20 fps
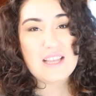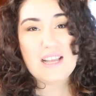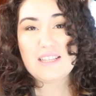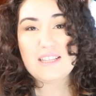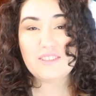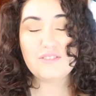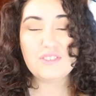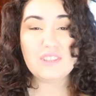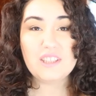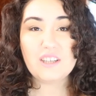
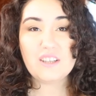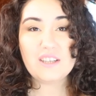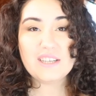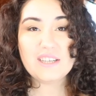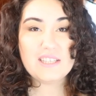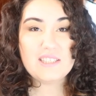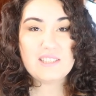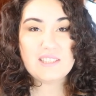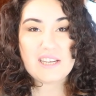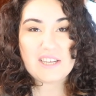that's really all I
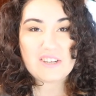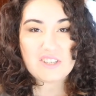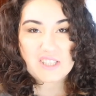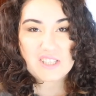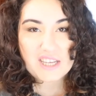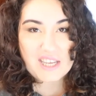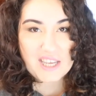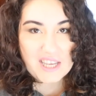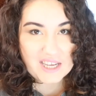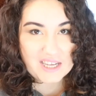can say. Just
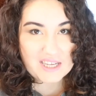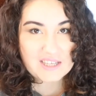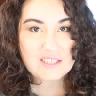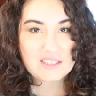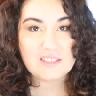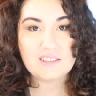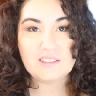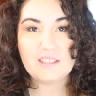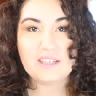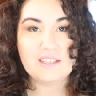like, yeah,
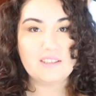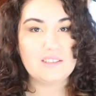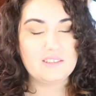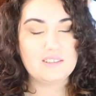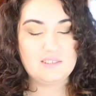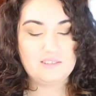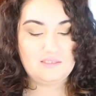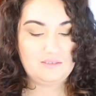like,